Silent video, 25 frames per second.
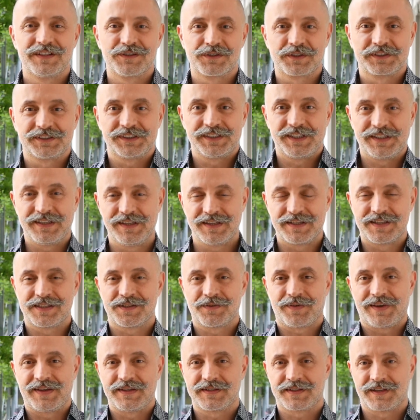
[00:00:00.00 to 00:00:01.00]
industry
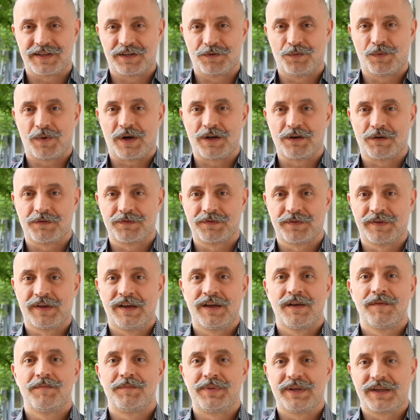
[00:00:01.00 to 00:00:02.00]
is facing one of the
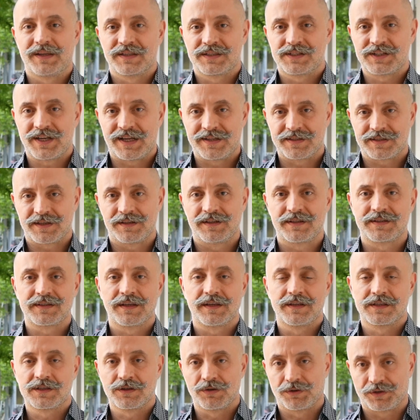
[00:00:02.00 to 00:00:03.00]
biggest changes in
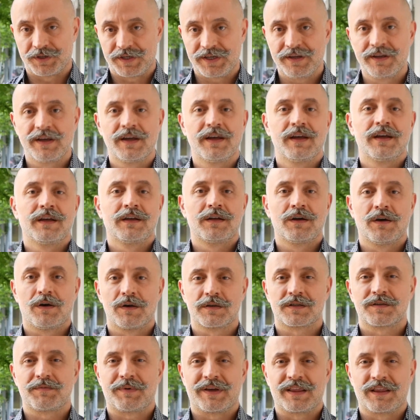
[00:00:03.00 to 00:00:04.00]
its history,
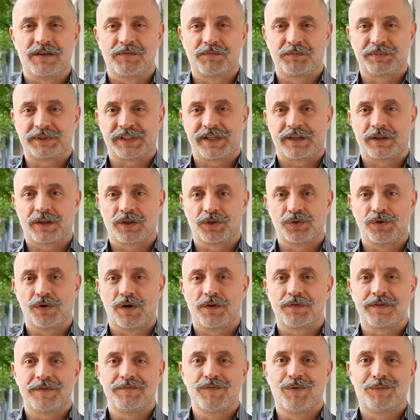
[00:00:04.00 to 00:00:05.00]
caused by the
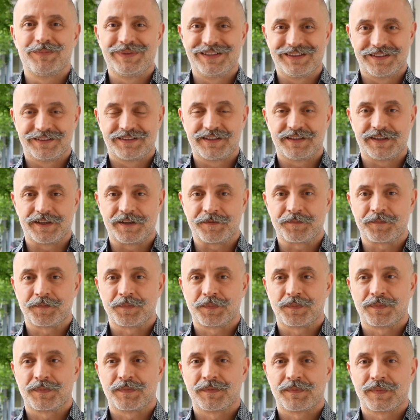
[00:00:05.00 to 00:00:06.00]
breakthrough of e-mobility,
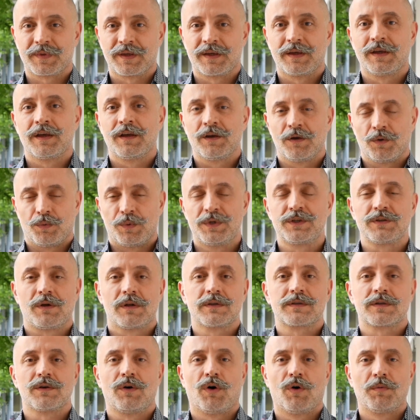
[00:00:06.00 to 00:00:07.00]
which
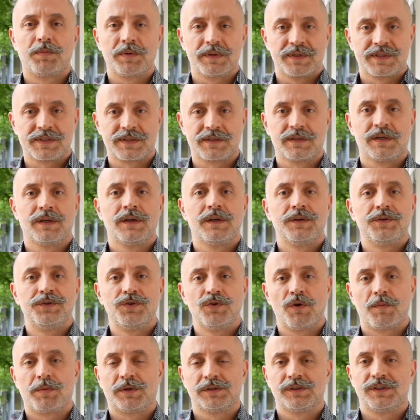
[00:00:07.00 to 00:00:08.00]
also opens
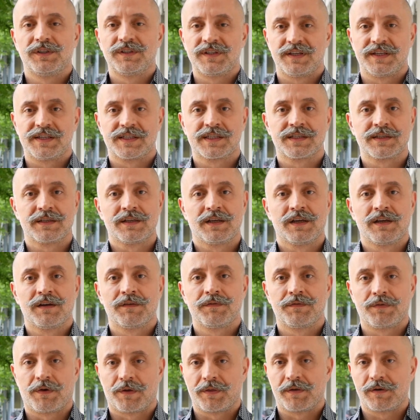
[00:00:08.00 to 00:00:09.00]
new opportunities
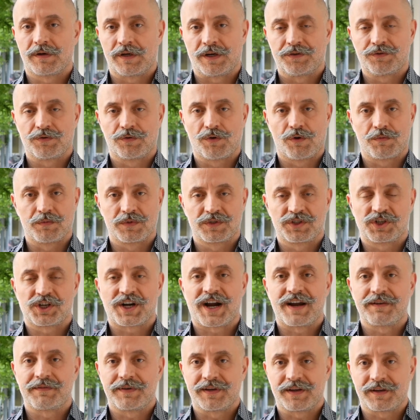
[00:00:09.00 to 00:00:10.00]
for the autonomous
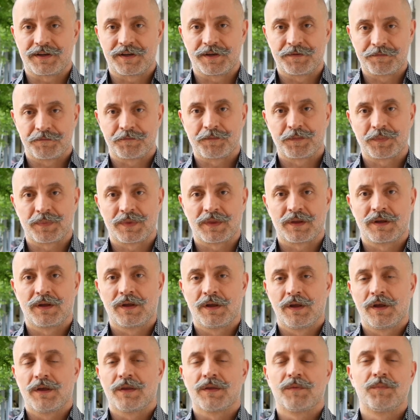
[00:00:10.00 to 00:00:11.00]
driving.
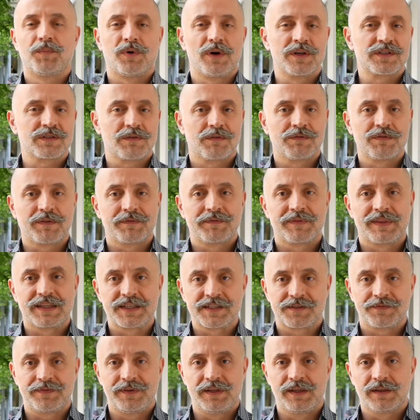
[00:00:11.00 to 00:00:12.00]
The both of
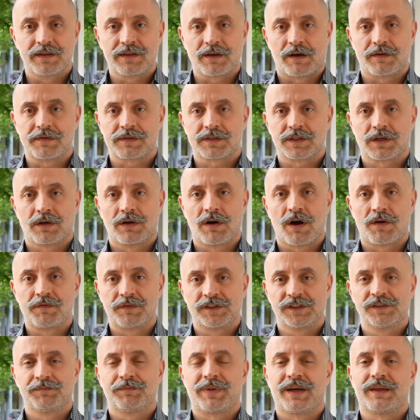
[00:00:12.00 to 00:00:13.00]
this field are
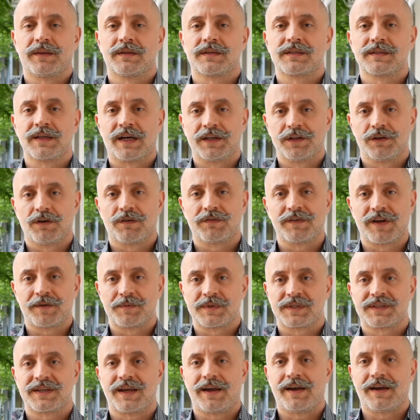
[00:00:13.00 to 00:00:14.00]
covered by the study of
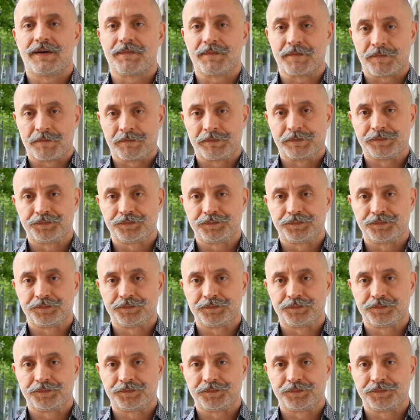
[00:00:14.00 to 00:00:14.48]
MScM.